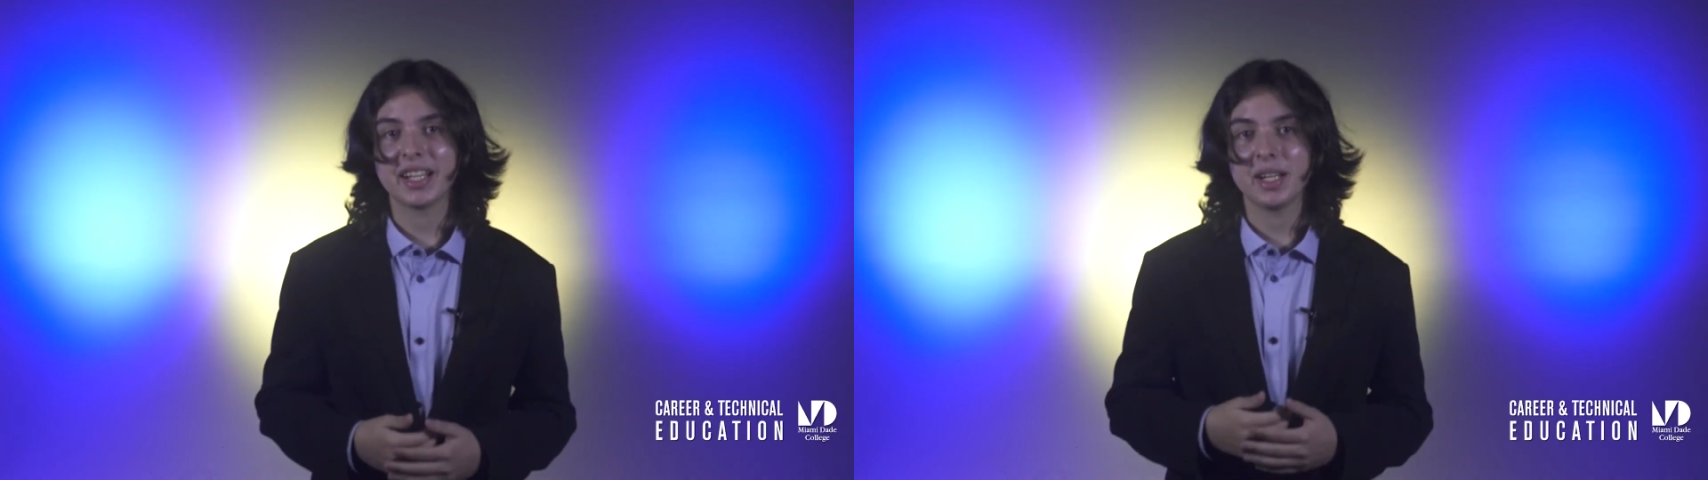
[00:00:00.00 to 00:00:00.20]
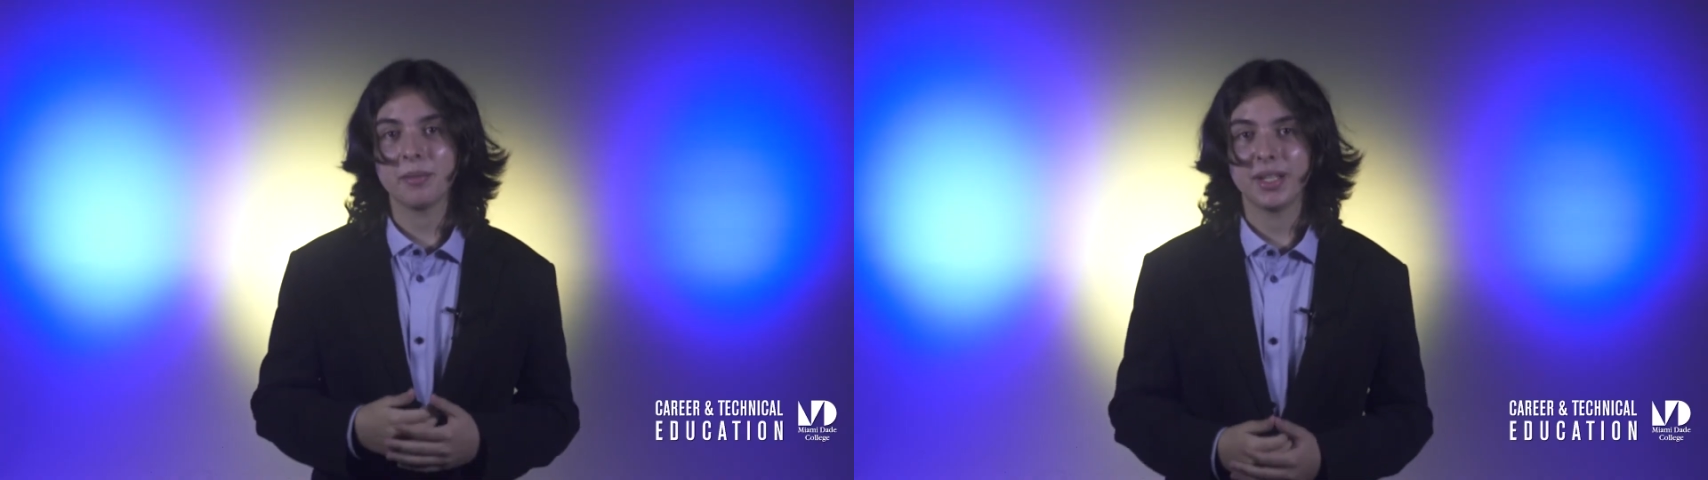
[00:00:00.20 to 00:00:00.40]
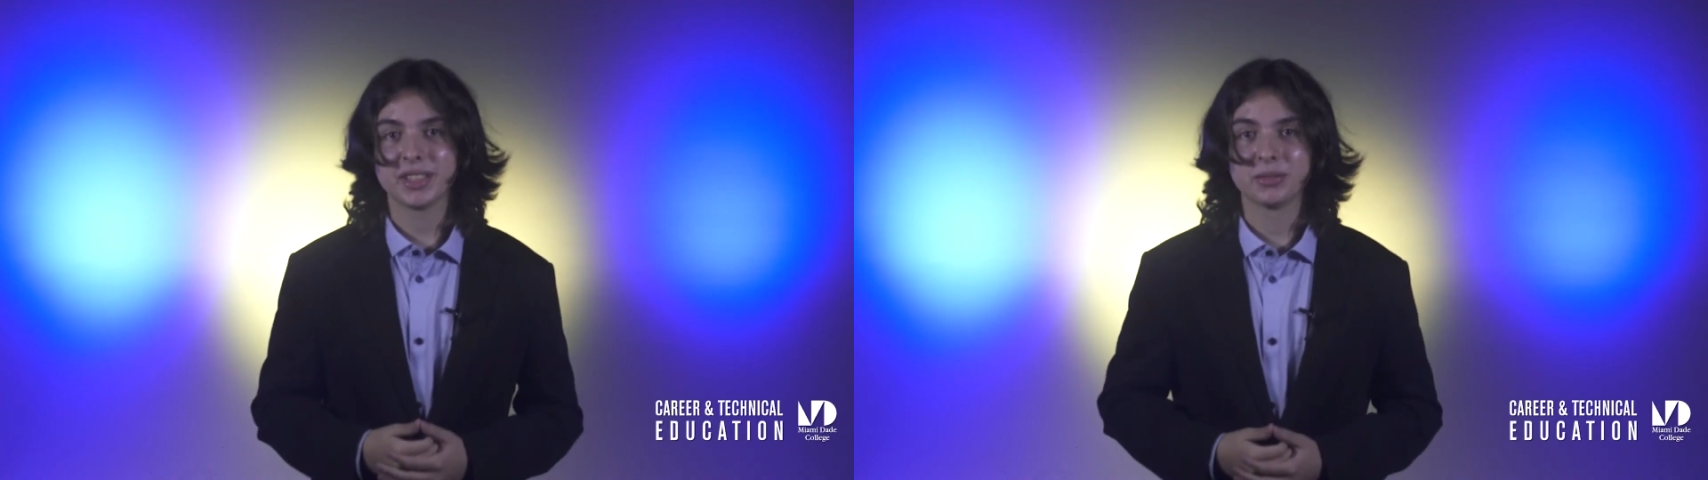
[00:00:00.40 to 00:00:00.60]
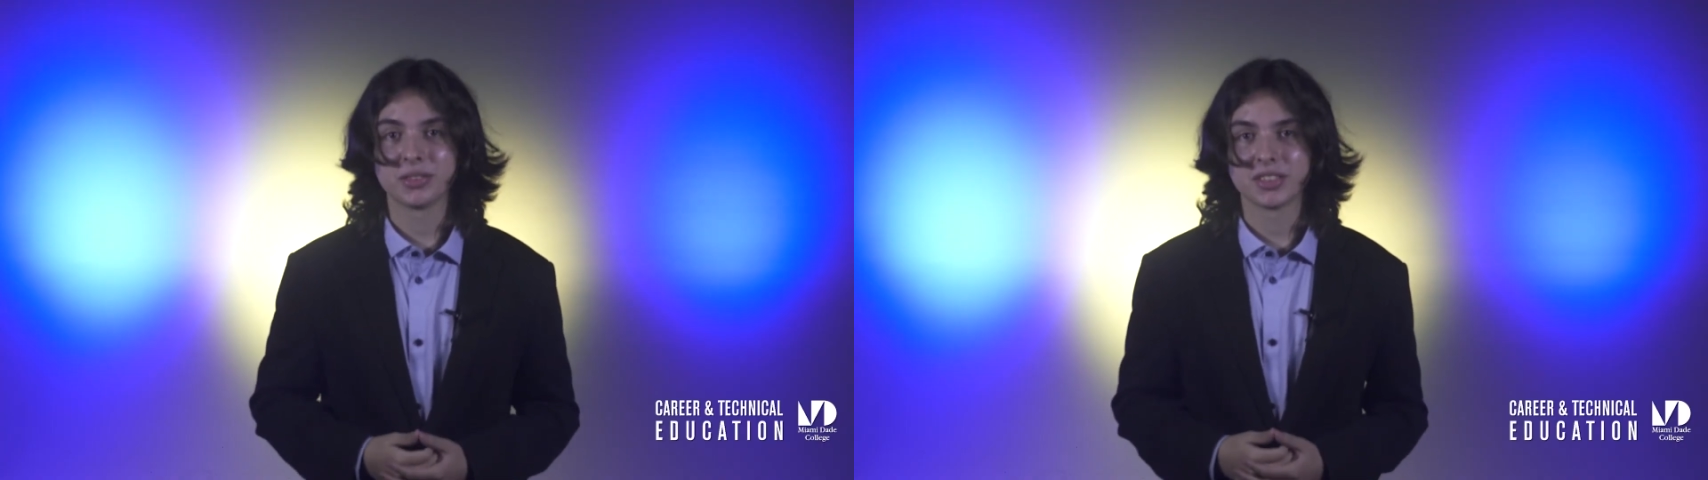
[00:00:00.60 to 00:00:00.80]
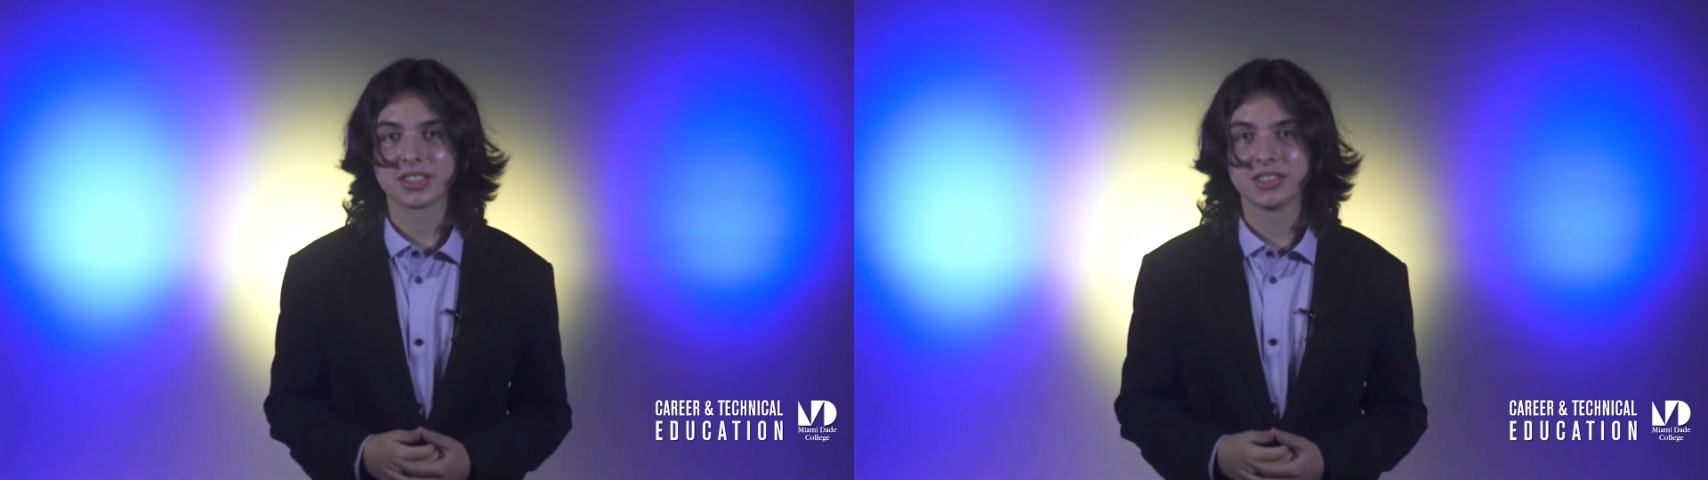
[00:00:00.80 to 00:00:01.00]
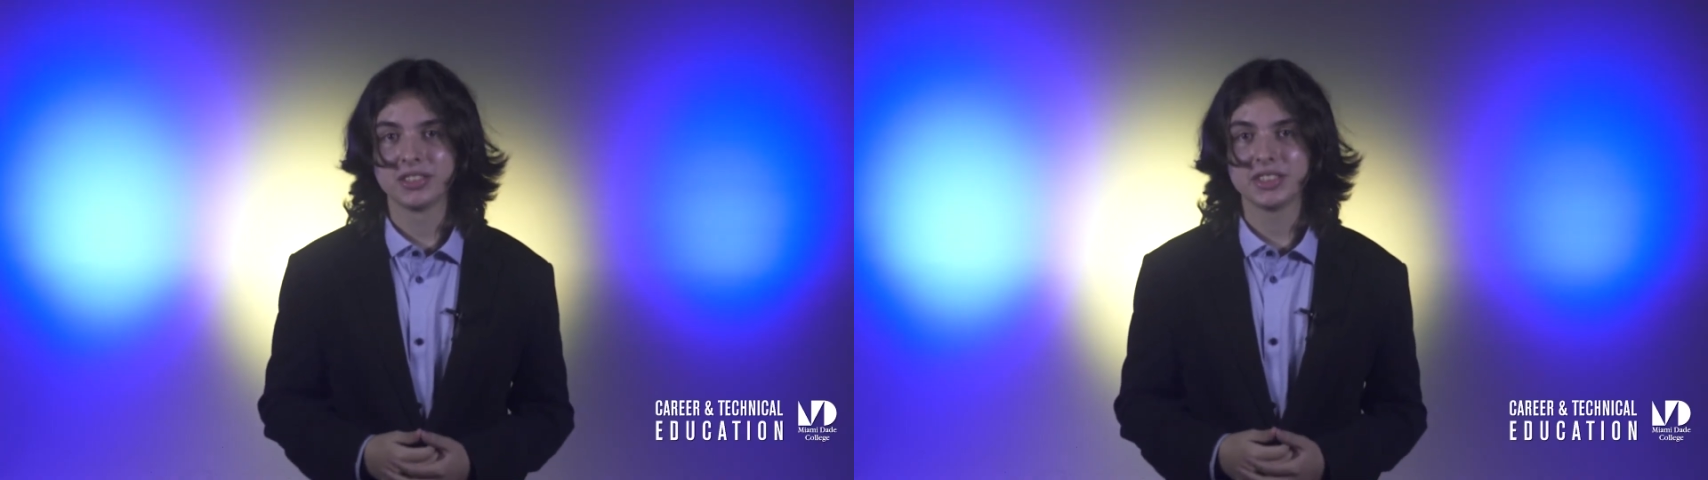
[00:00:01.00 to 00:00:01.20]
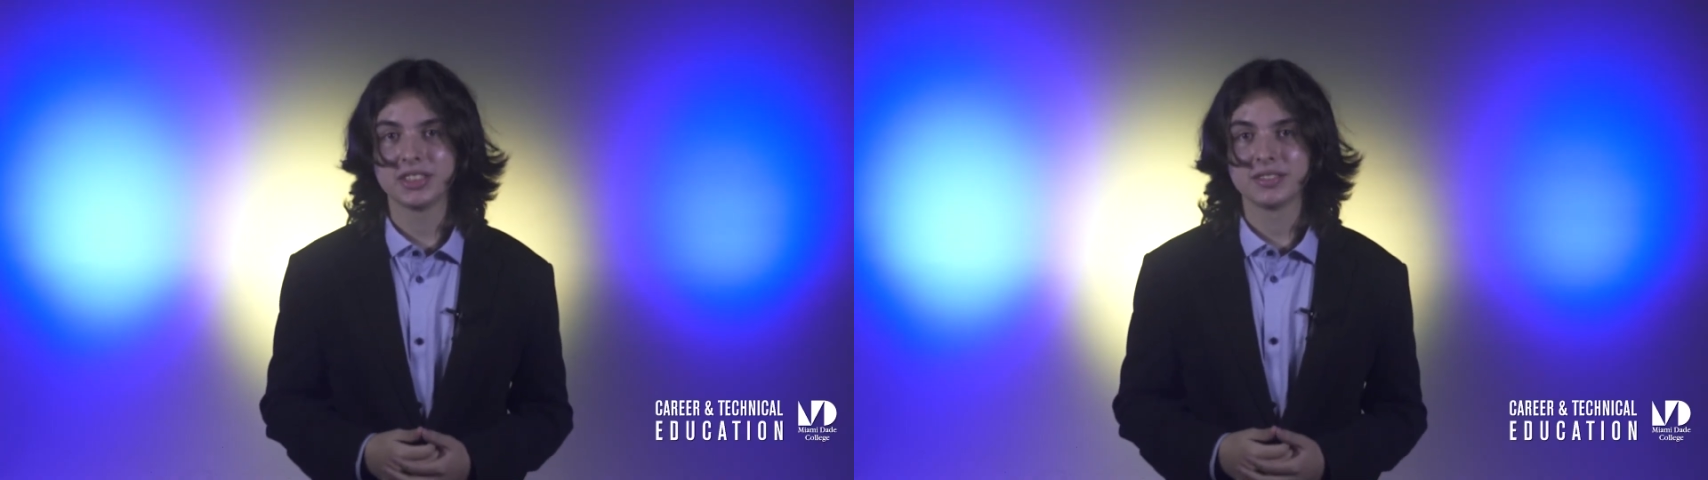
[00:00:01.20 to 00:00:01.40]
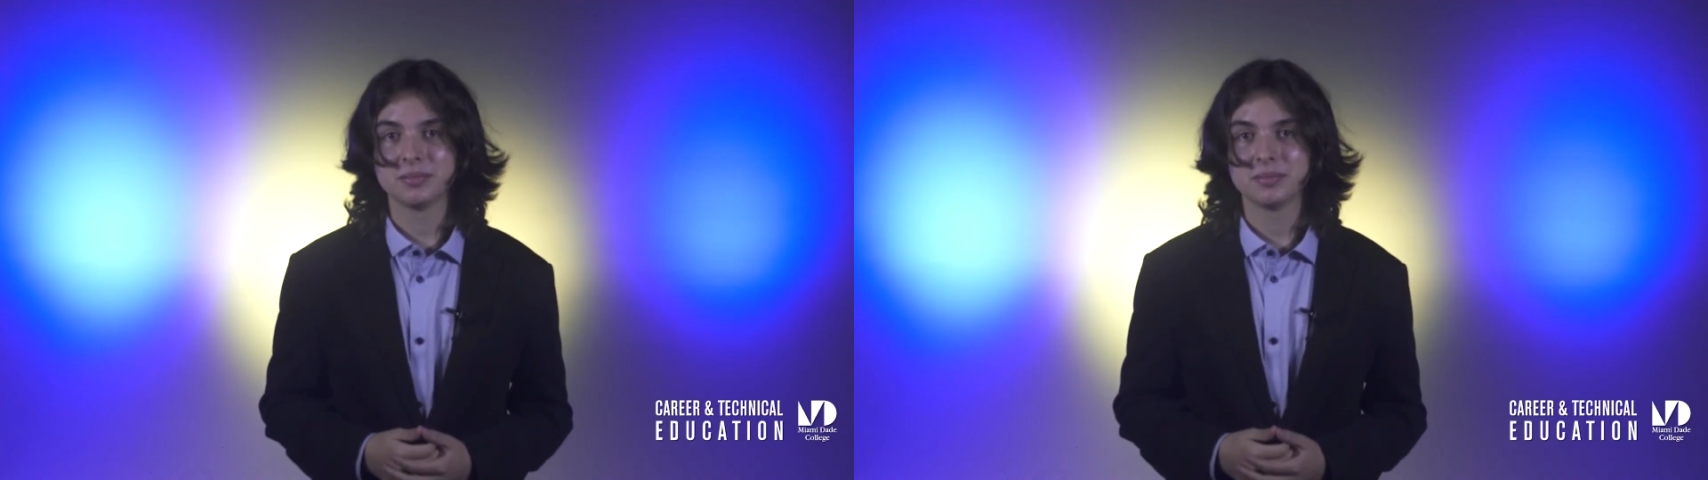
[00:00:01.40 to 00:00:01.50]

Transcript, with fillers: had a passion for technology